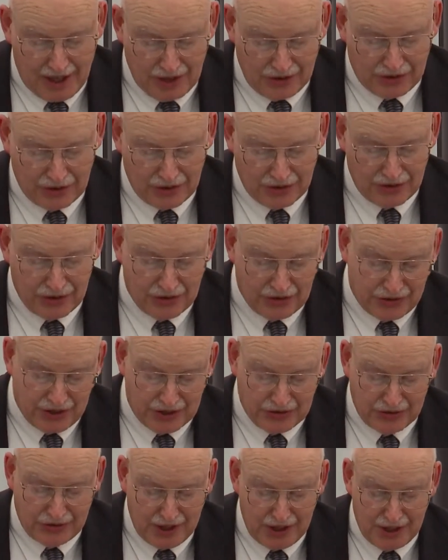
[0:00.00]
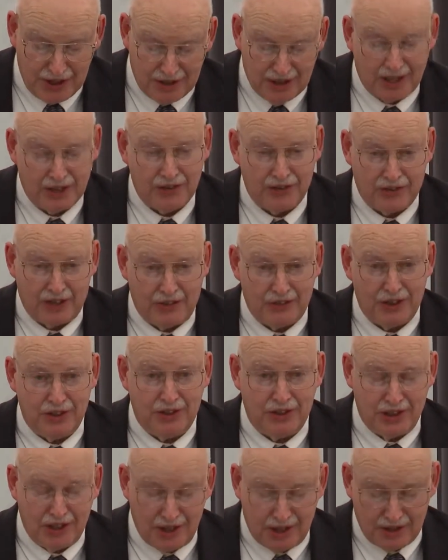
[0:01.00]
ages 16 and
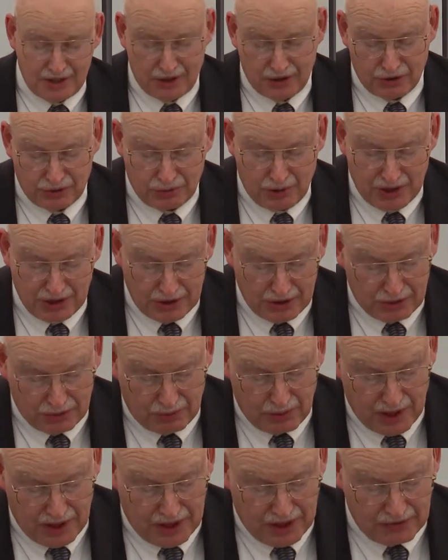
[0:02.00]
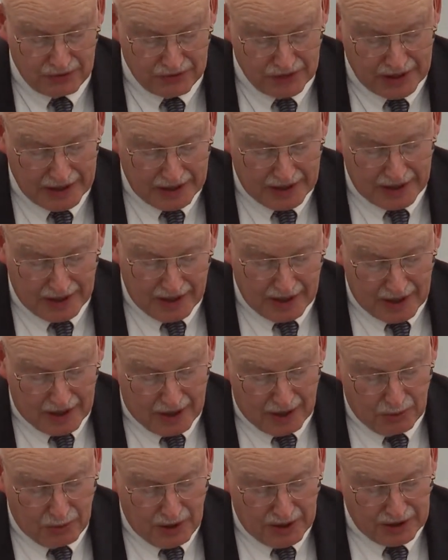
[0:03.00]
17 in 2012,
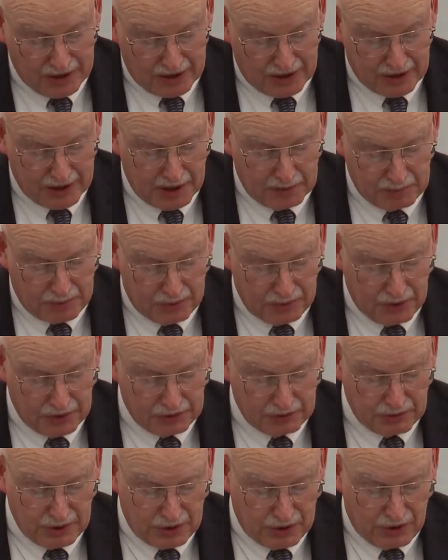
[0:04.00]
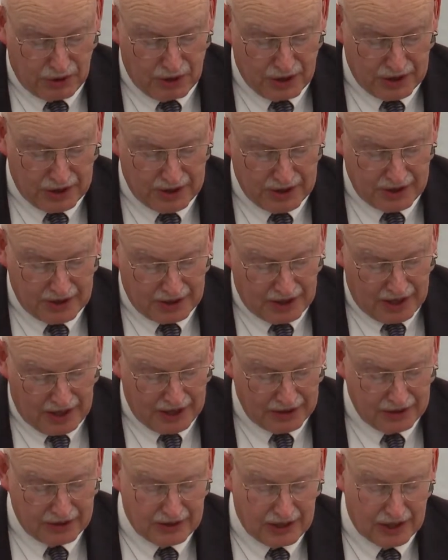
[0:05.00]
uh, when the clip was recorded
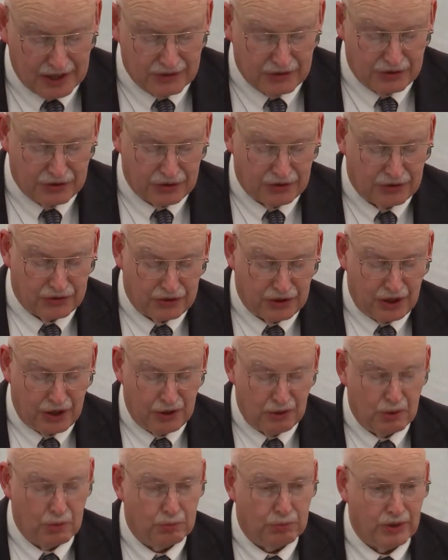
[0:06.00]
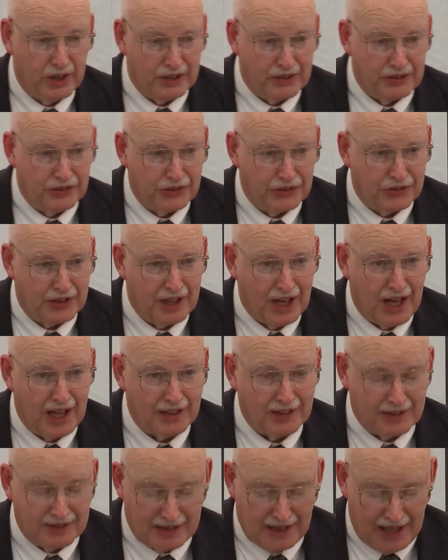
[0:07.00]
on the television show Britain's
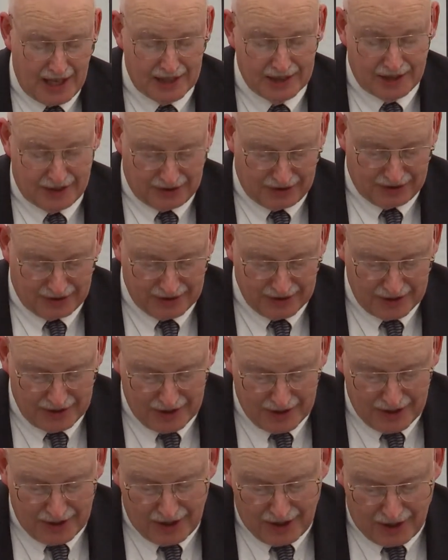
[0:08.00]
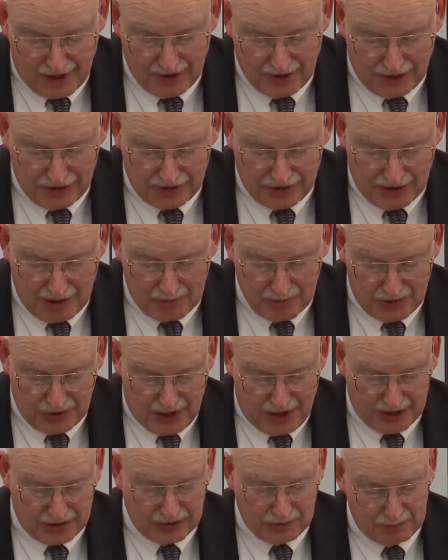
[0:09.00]
Got Talent are the
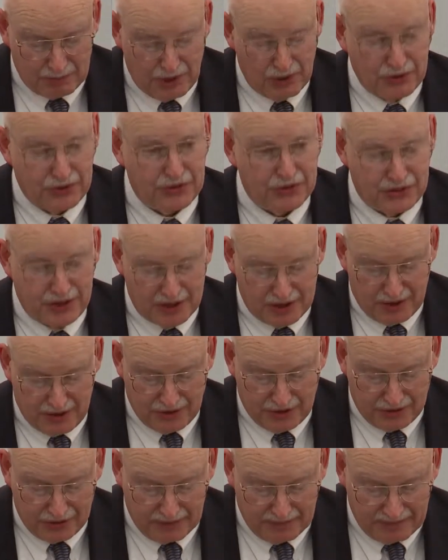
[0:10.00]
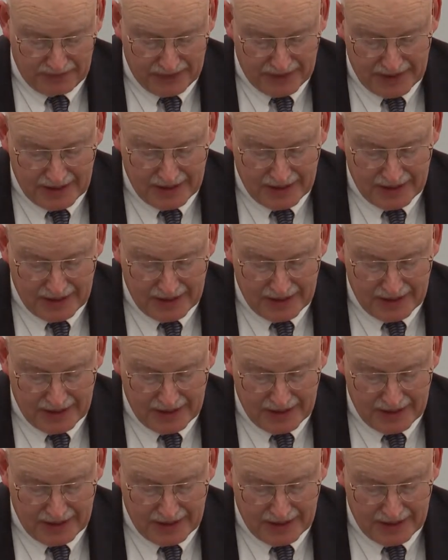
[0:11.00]
subjects, both singers.